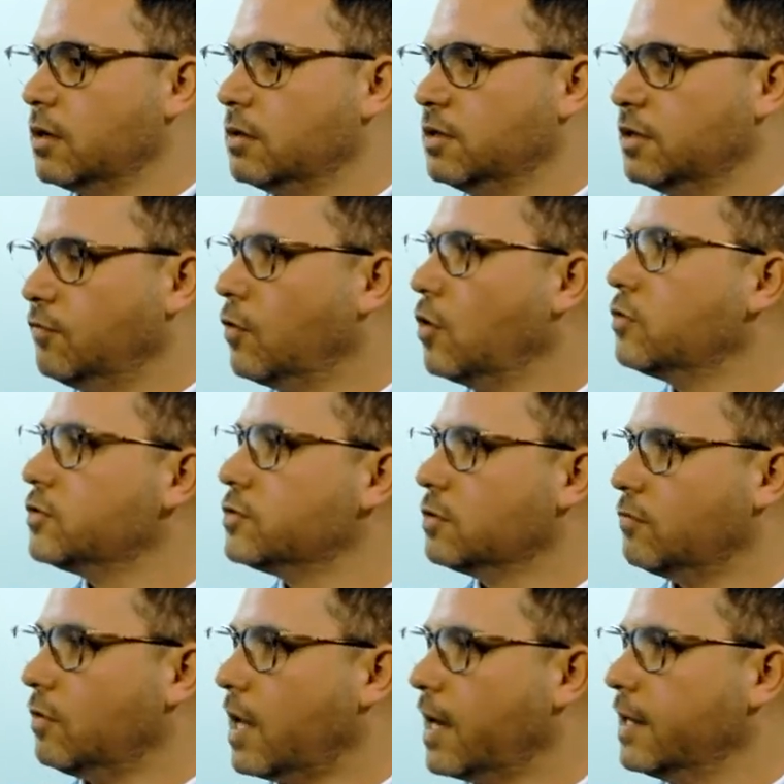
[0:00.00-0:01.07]
defocus
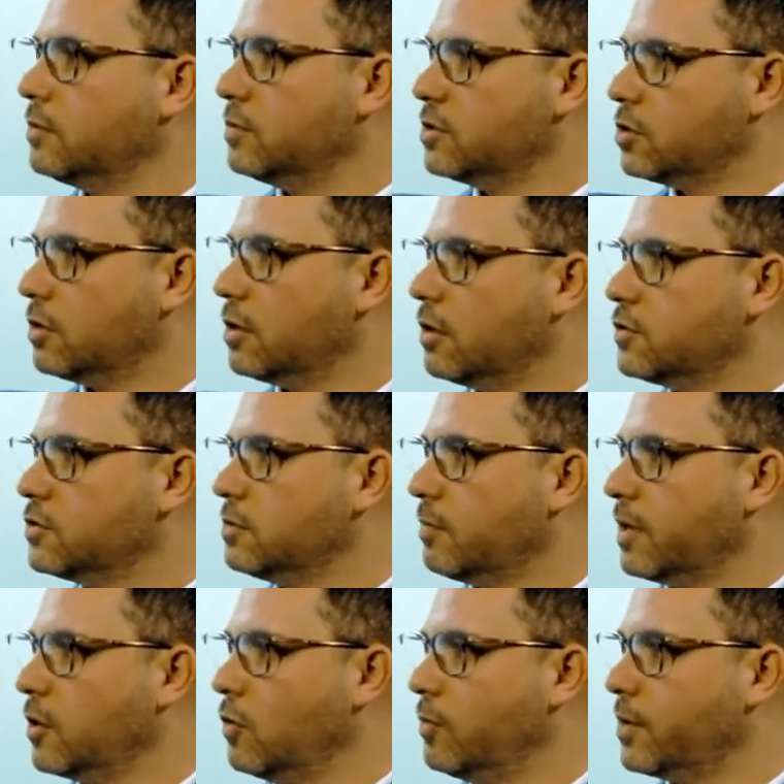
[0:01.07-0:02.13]
of light, which occurs in
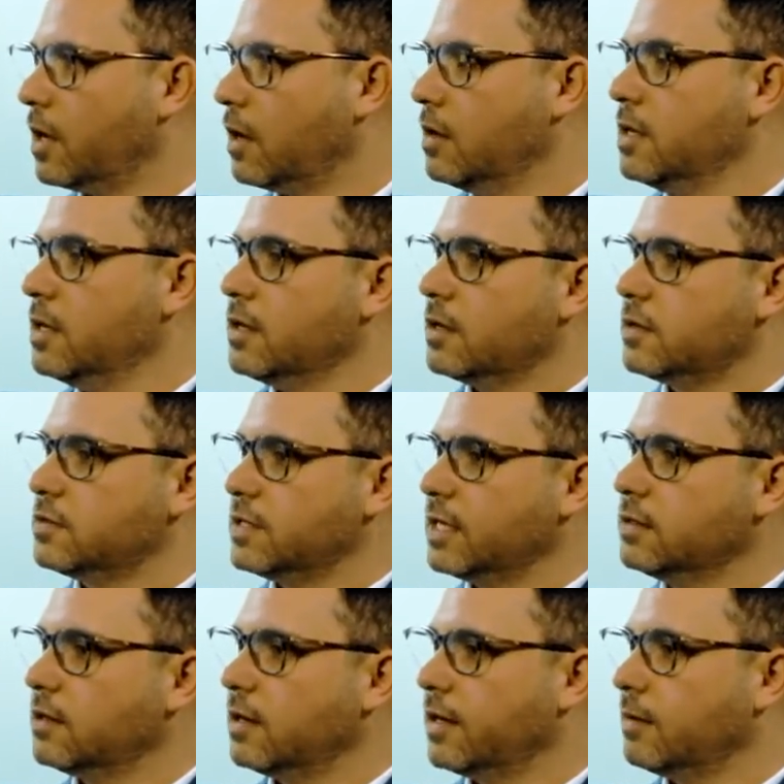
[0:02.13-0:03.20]
myopia, a
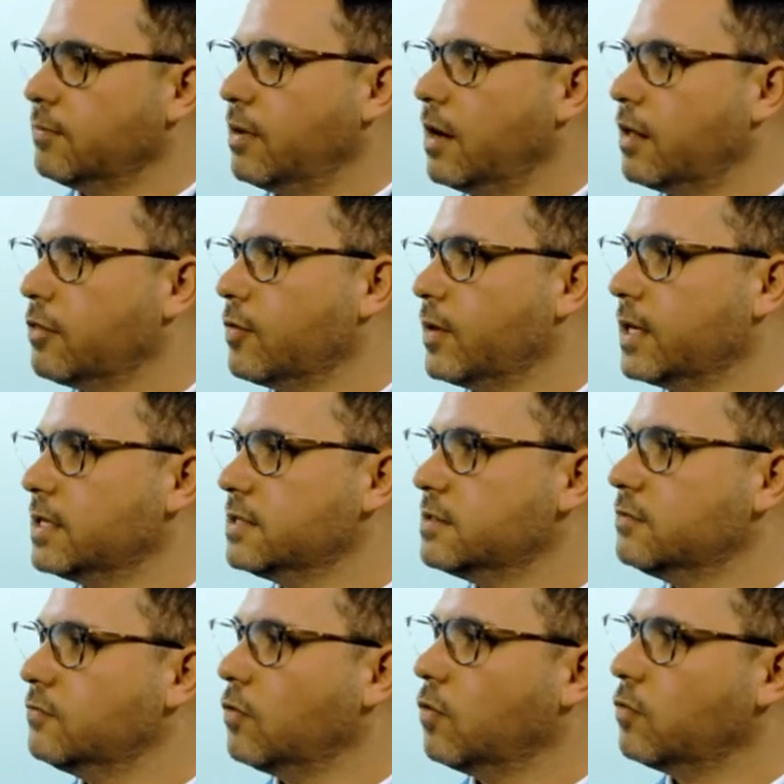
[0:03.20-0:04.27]
signaling pathway is
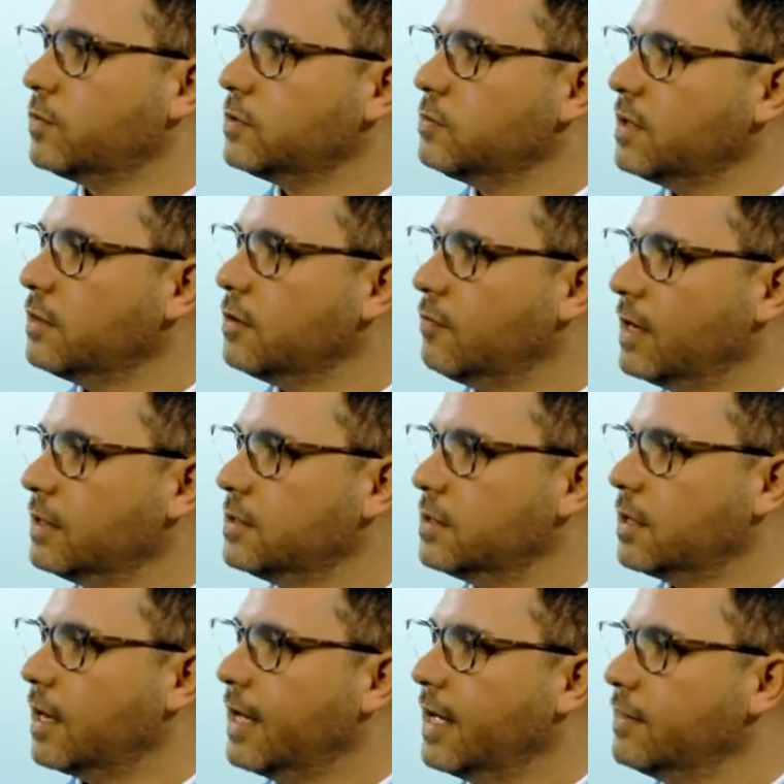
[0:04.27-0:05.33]
involved between the
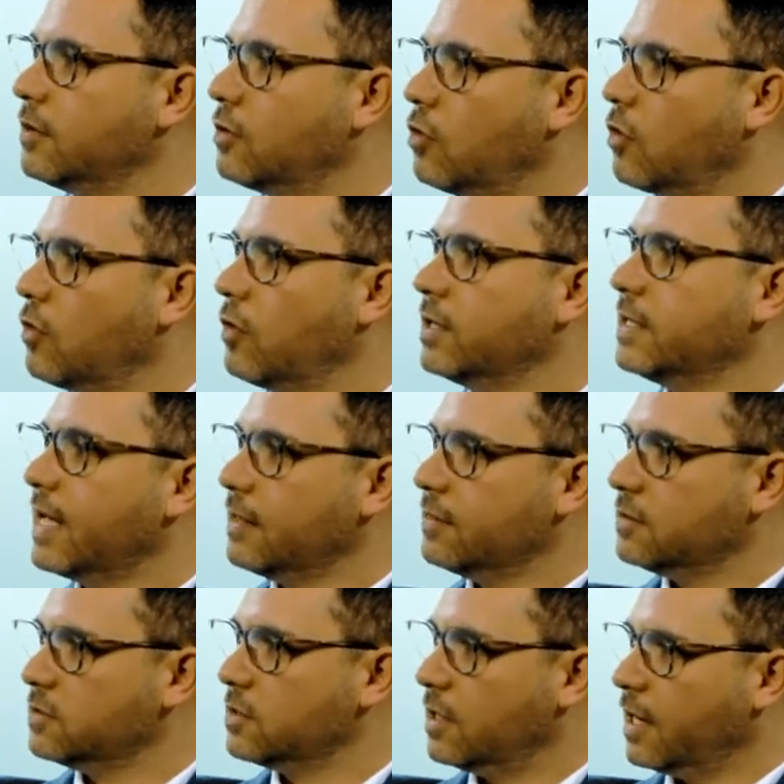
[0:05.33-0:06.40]
retina and the choroid
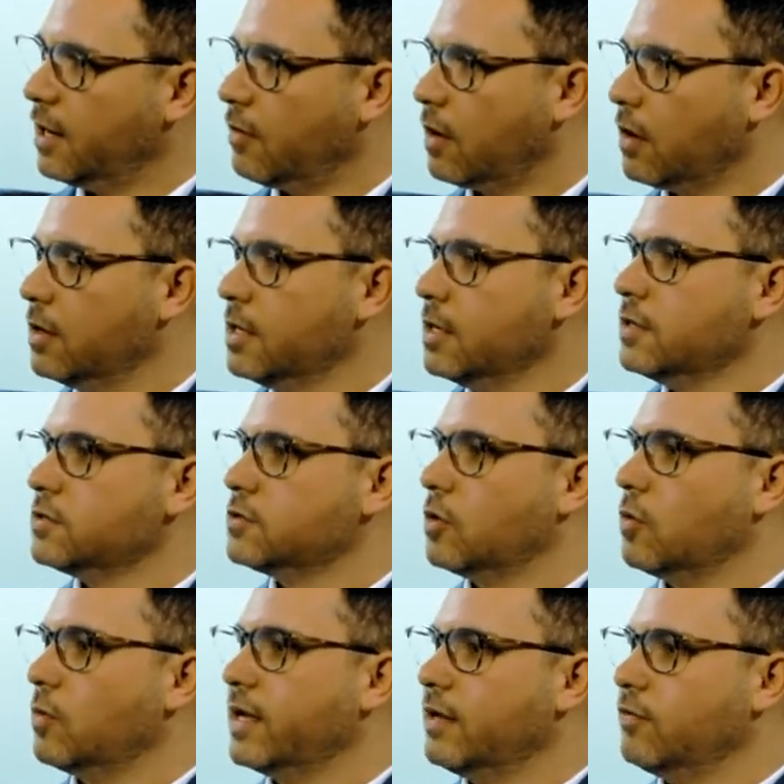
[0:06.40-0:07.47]
and the sclera.
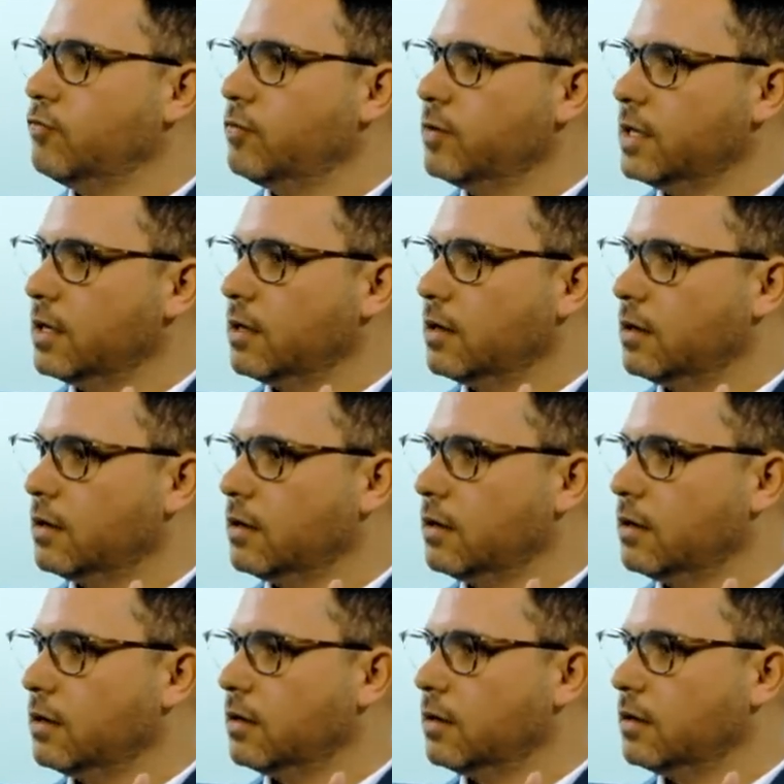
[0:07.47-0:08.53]
So if we
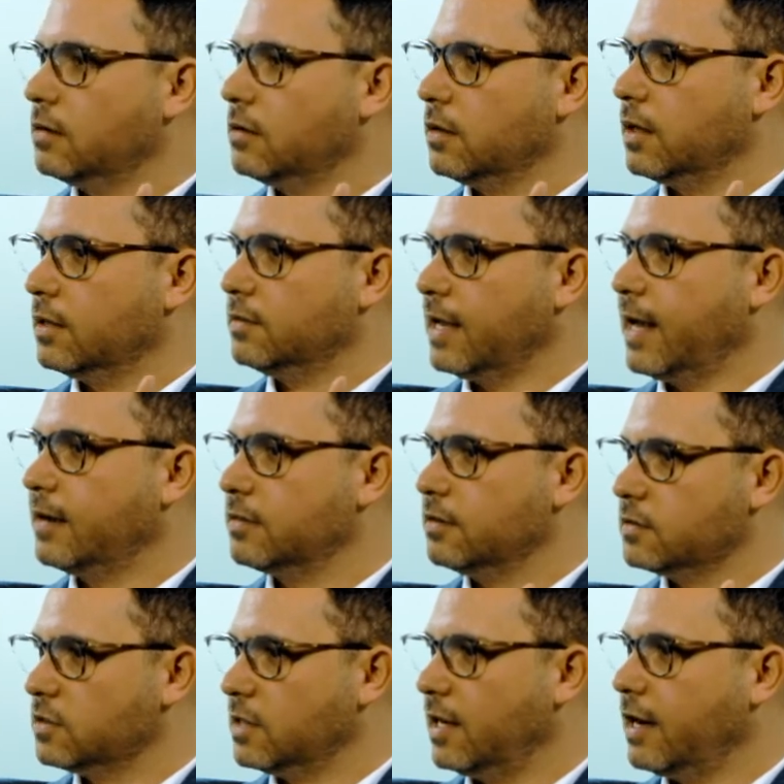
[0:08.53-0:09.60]
attack
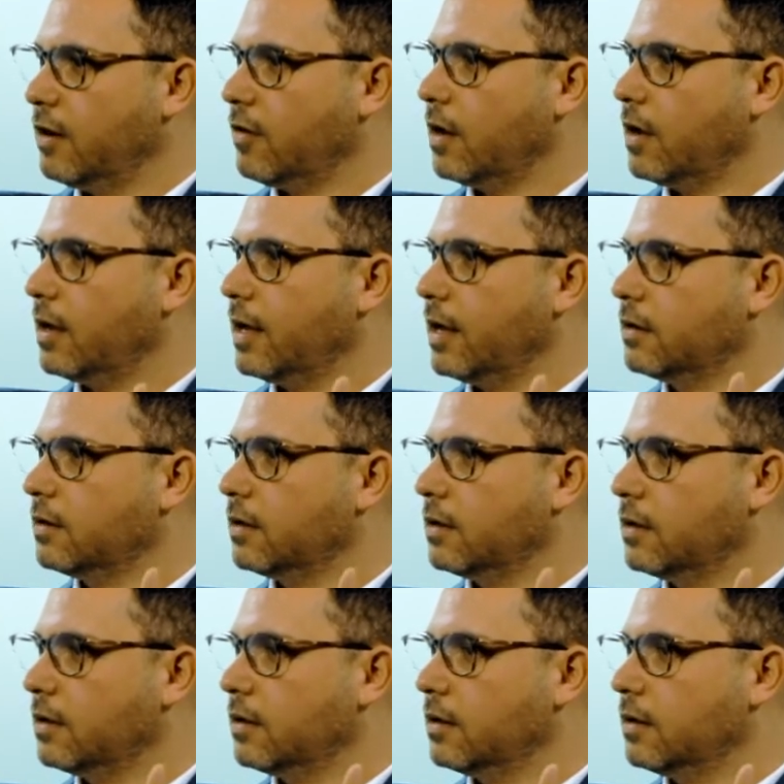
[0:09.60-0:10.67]
the sclera
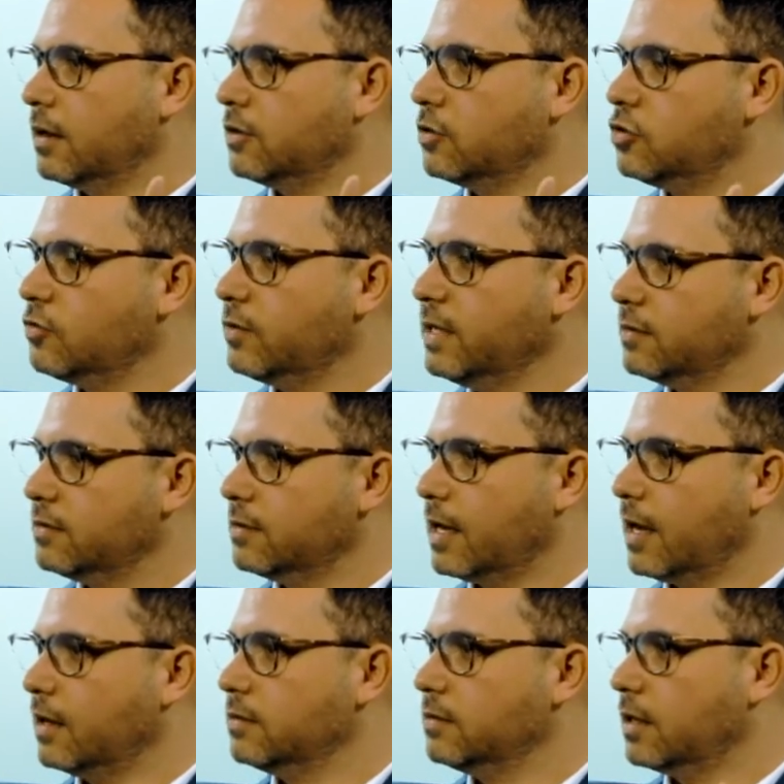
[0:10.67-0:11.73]
and treat
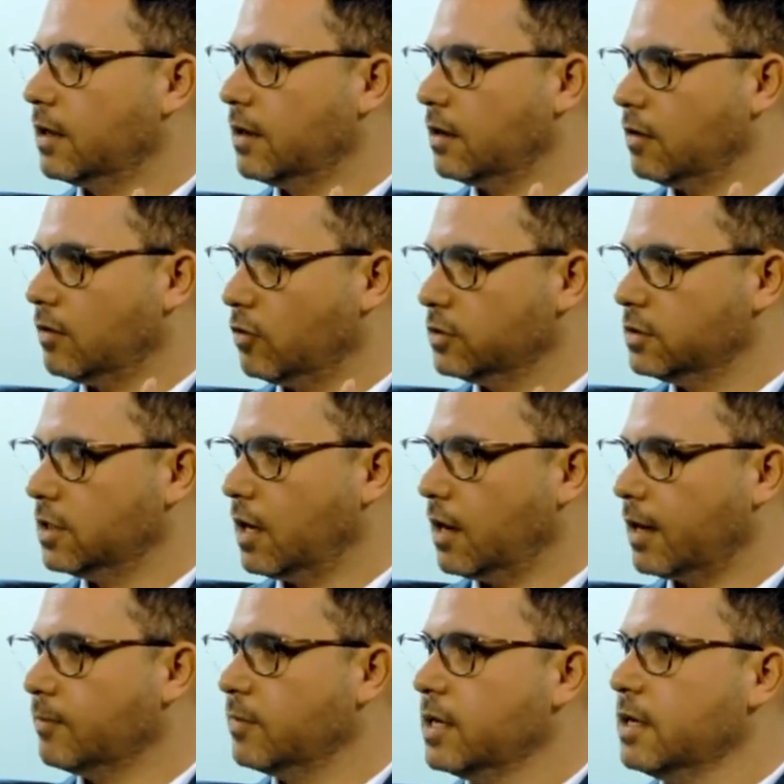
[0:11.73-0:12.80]
that on
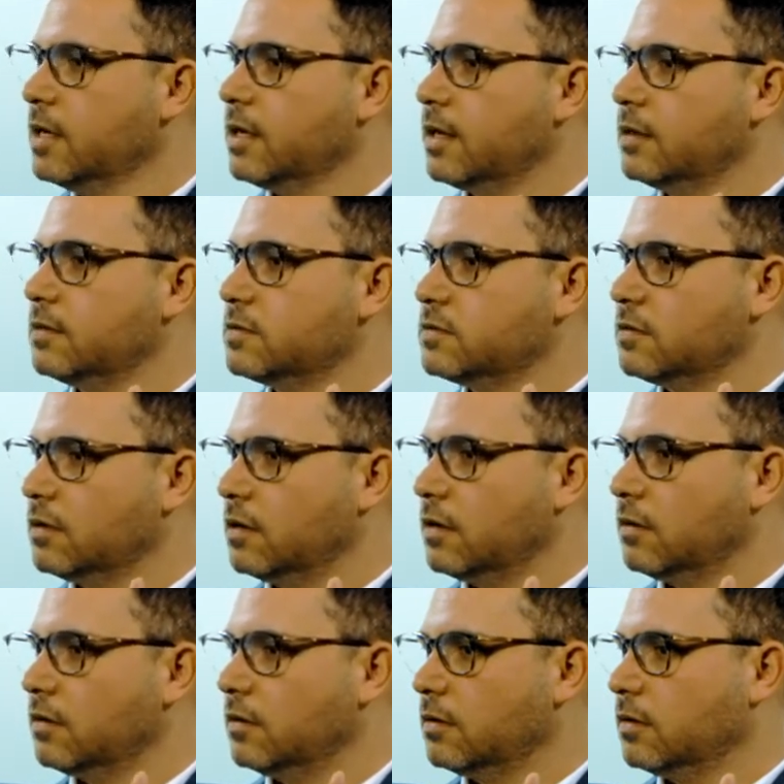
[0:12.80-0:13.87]
time, it is
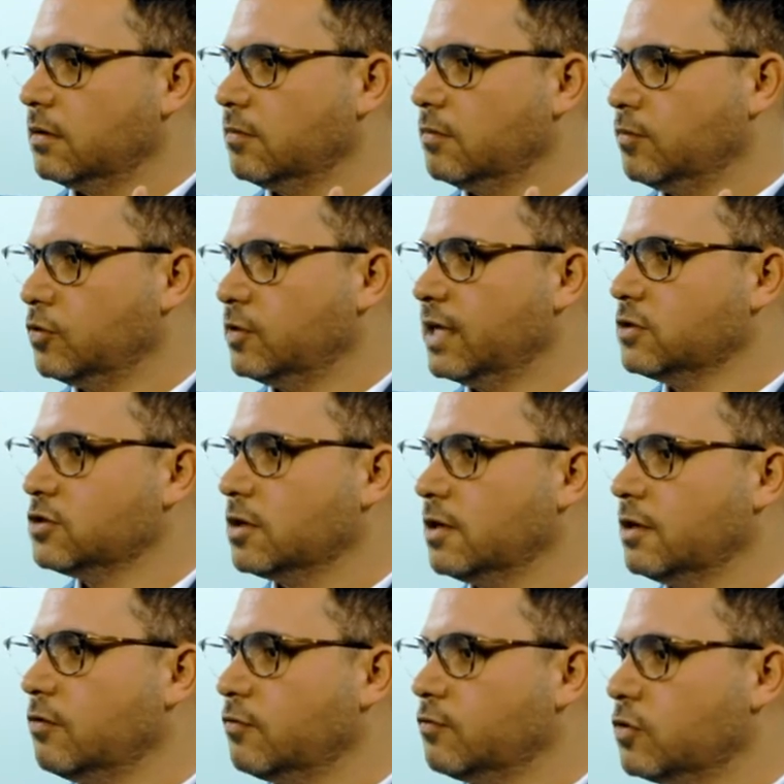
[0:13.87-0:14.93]
a
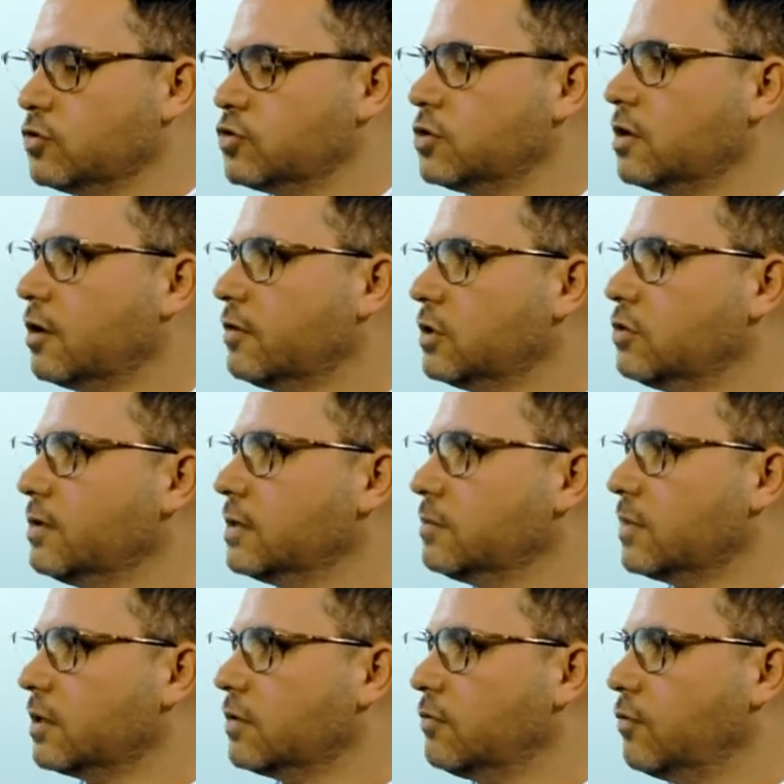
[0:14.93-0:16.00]
potentially revolutionary
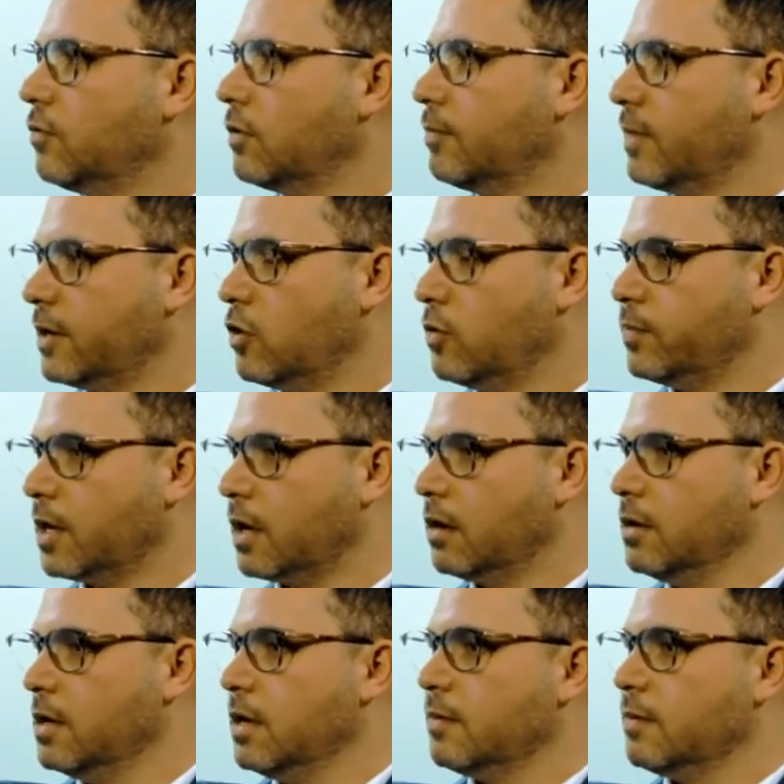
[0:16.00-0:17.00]
treatment for myopia.